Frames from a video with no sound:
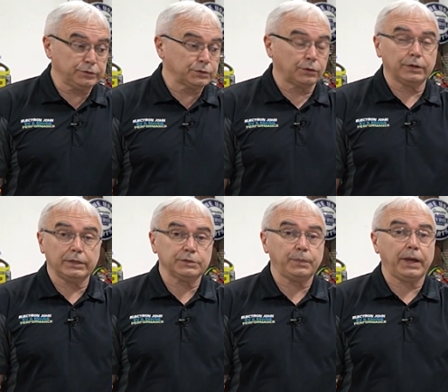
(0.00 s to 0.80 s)
store
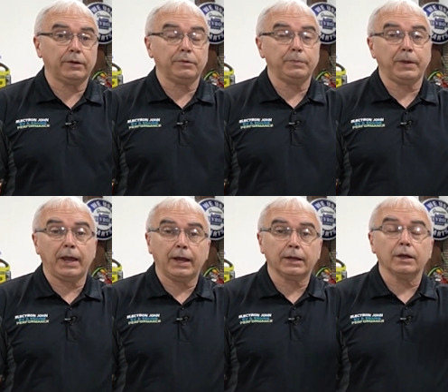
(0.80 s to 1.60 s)
this battery
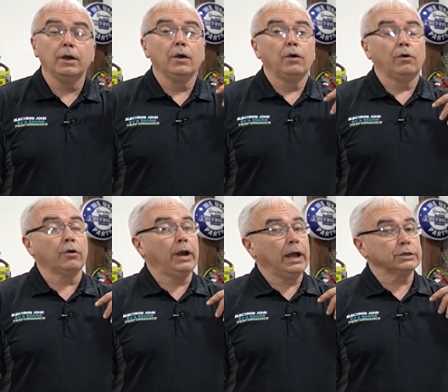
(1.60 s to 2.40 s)
pack
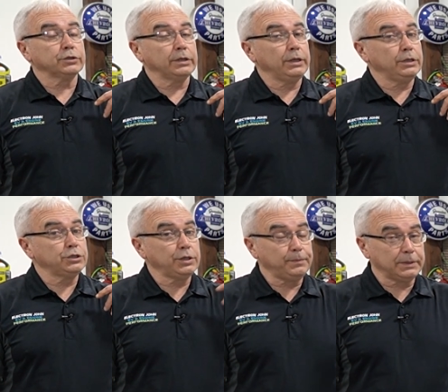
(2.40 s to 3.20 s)
or actually
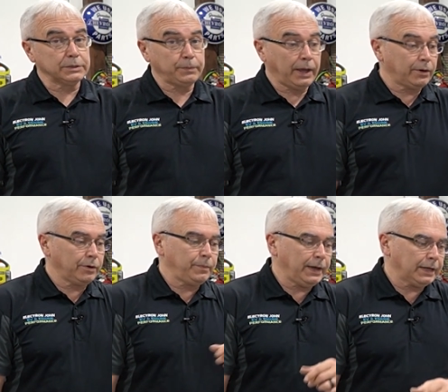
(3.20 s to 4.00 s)
ship this
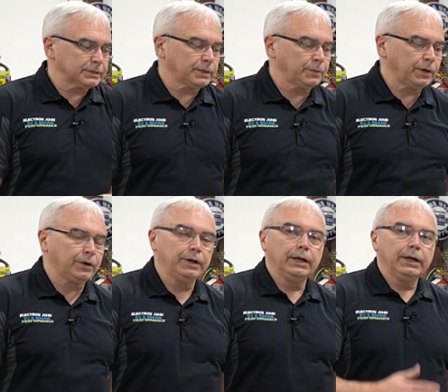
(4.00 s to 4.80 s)
battery pack
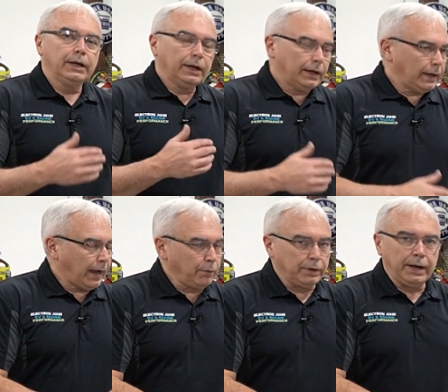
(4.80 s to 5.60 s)
somewhere,
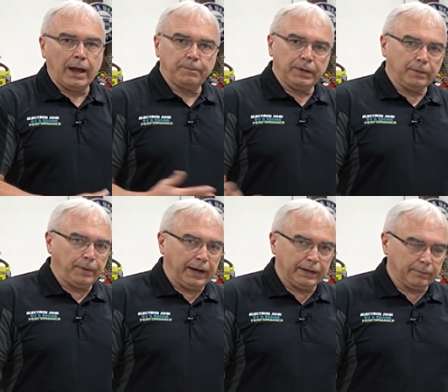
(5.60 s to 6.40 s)
I would not be
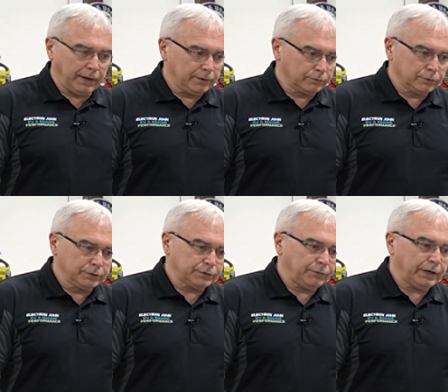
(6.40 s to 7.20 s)
abiding by the
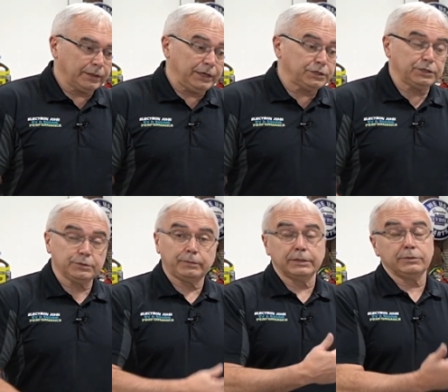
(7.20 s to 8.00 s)
rules and regulations,
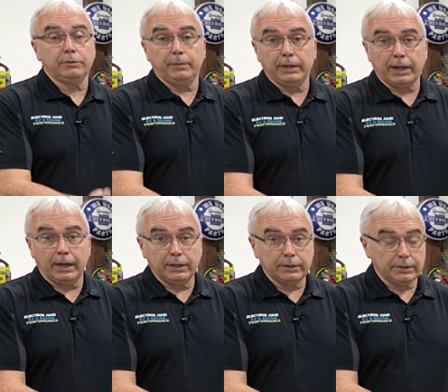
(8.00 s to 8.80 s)
plus it would be
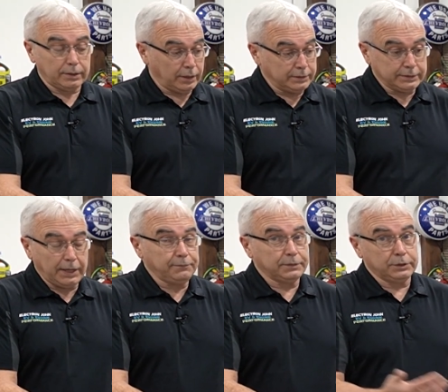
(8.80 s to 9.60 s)
kind of
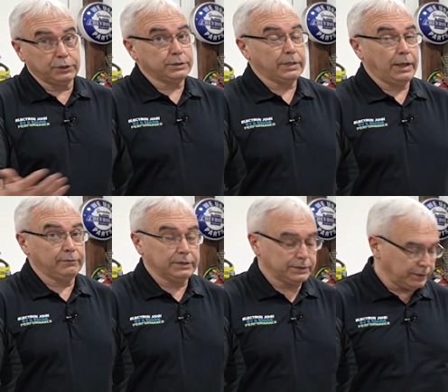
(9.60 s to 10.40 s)
unsafe to just have
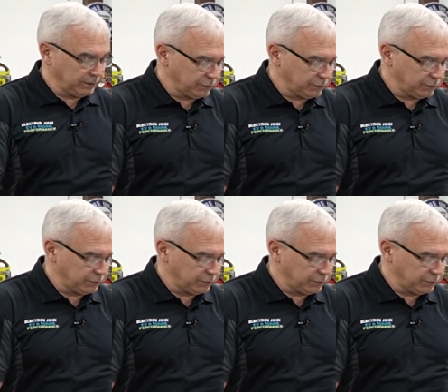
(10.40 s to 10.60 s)
this thing